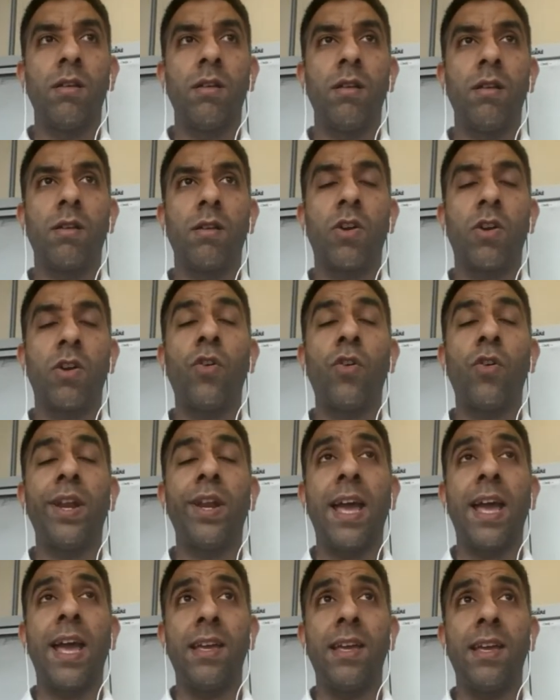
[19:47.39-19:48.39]

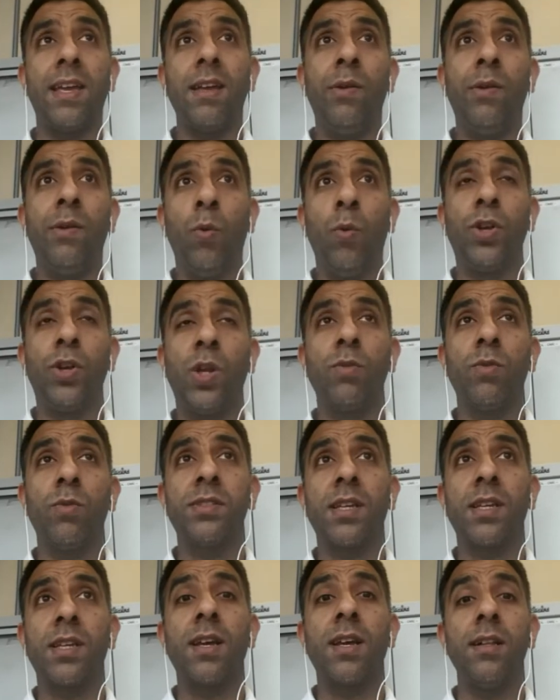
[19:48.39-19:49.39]
create and what do you want to
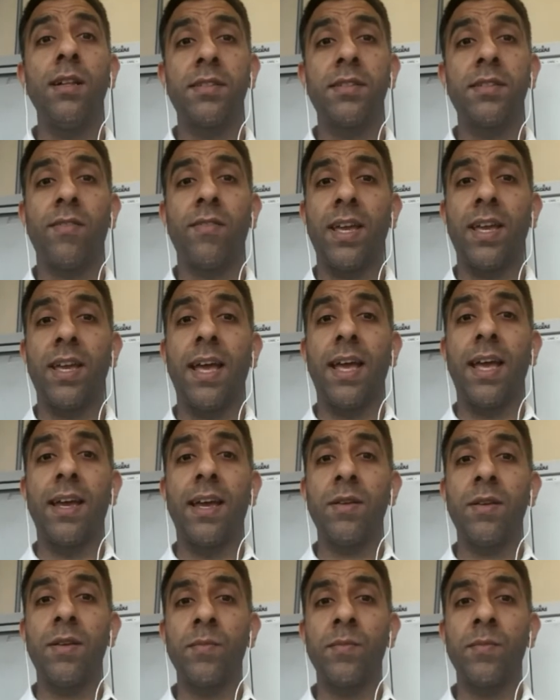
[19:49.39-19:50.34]
cultivate there.